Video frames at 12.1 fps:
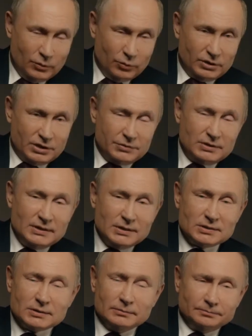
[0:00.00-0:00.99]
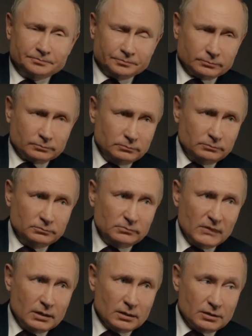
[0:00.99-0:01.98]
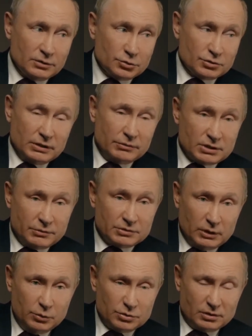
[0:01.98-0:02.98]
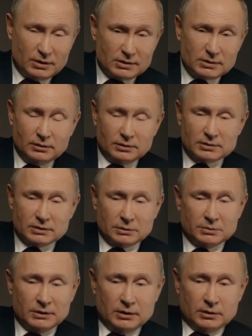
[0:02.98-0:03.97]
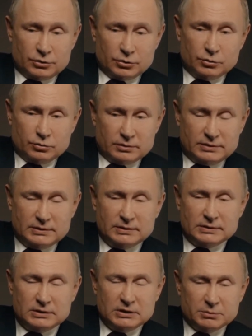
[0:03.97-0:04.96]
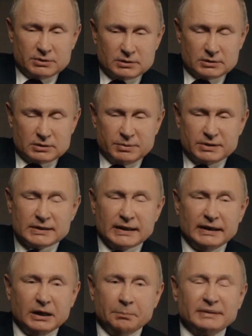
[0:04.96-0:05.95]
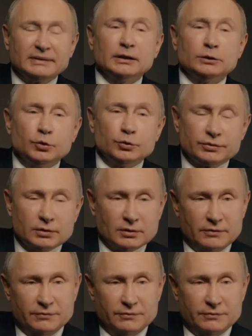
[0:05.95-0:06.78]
these facilities for children's sports. But later I thought, why just for sports? We inherited a system of